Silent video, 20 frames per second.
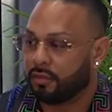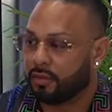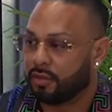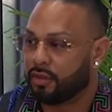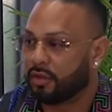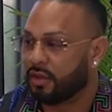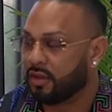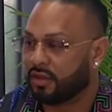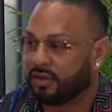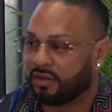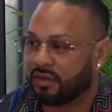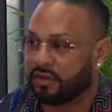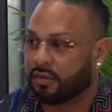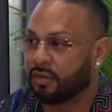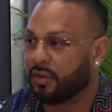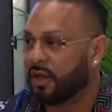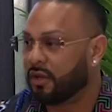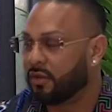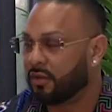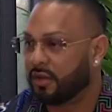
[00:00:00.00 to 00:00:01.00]
do this this
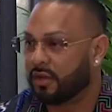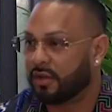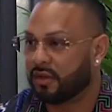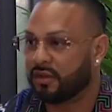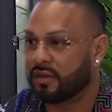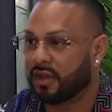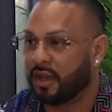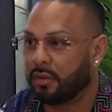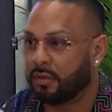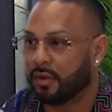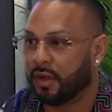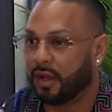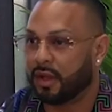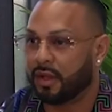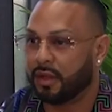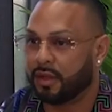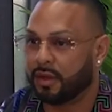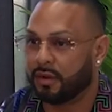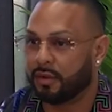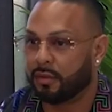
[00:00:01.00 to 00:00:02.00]
way, do this that way.
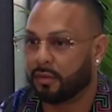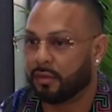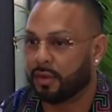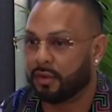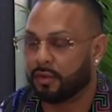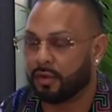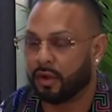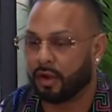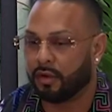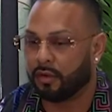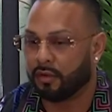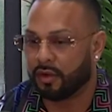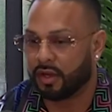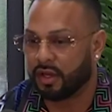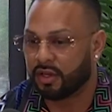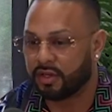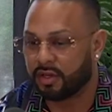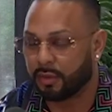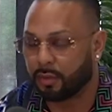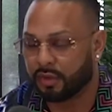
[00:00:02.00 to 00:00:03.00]
You know, we, our
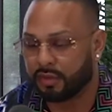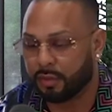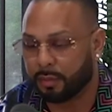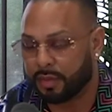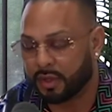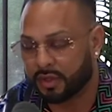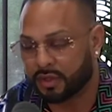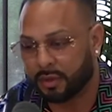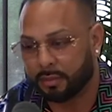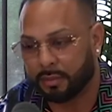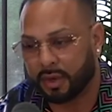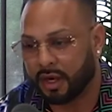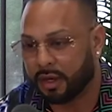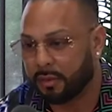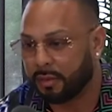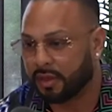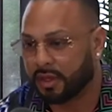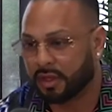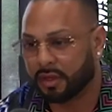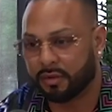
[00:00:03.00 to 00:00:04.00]
relationship wasn't built on
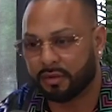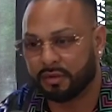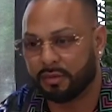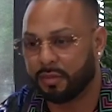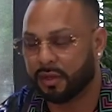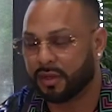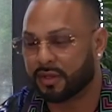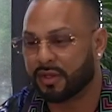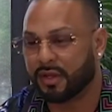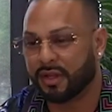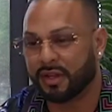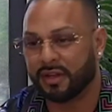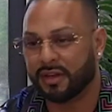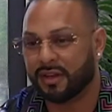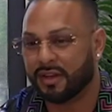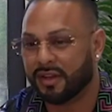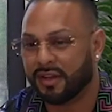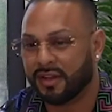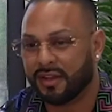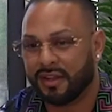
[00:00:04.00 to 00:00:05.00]
bodybuilding. It was built on,
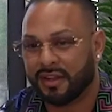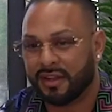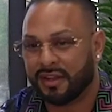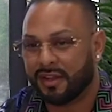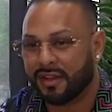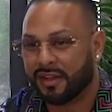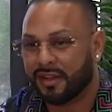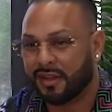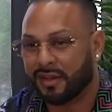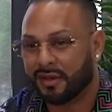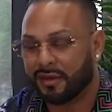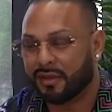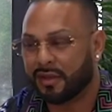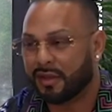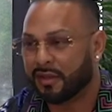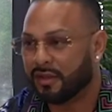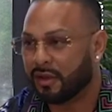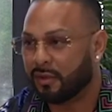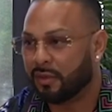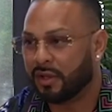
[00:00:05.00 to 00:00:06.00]
you know,
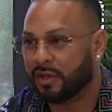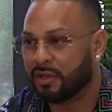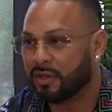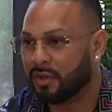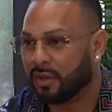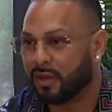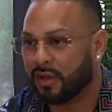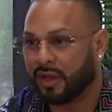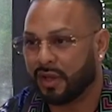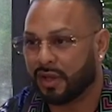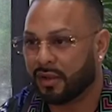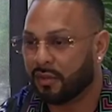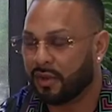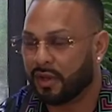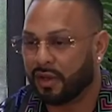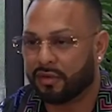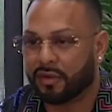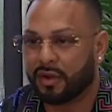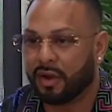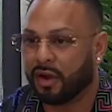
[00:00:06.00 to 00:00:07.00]
things that we enjoyed. Like we
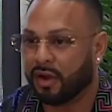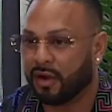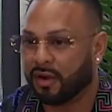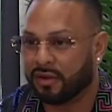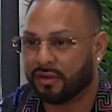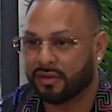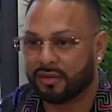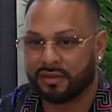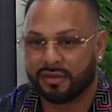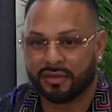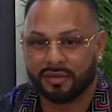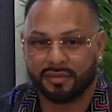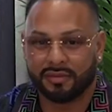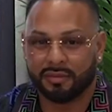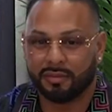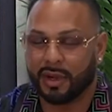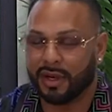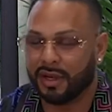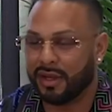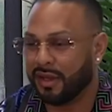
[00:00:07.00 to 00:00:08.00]
love cars,
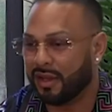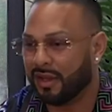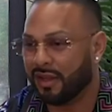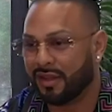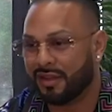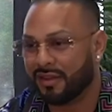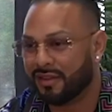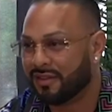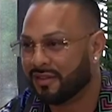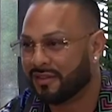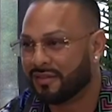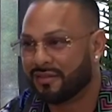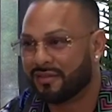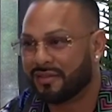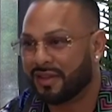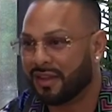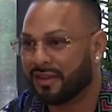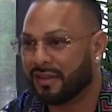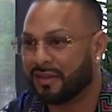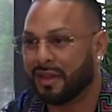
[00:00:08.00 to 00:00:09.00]
money.
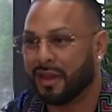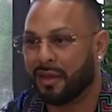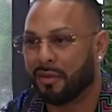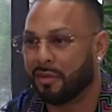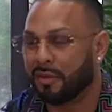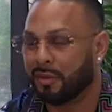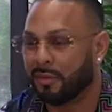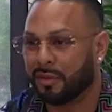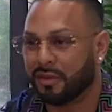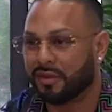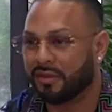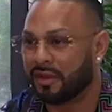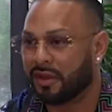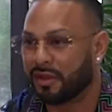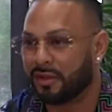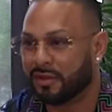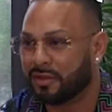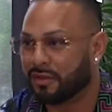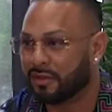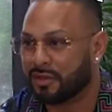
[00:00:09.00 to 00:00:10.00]
At the time, we were both
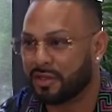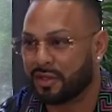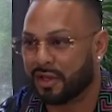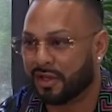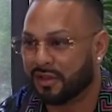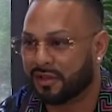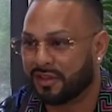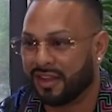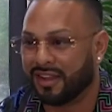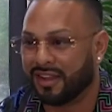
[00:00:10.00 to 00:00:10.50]
single, so chicks.